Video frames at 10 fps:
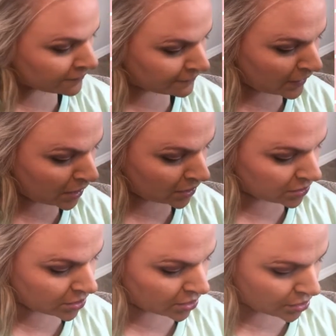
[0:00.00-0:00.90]
find
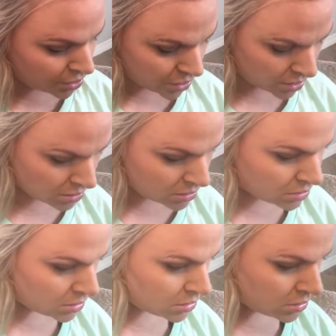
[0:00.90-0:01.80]
here.
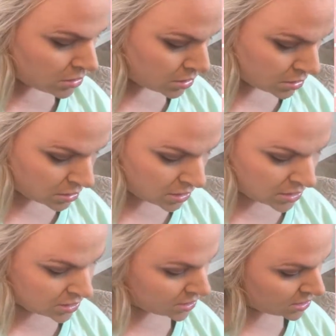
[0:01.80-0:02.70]

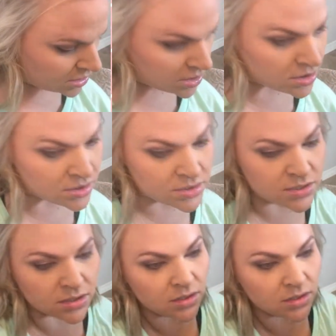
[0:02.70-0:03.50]
It is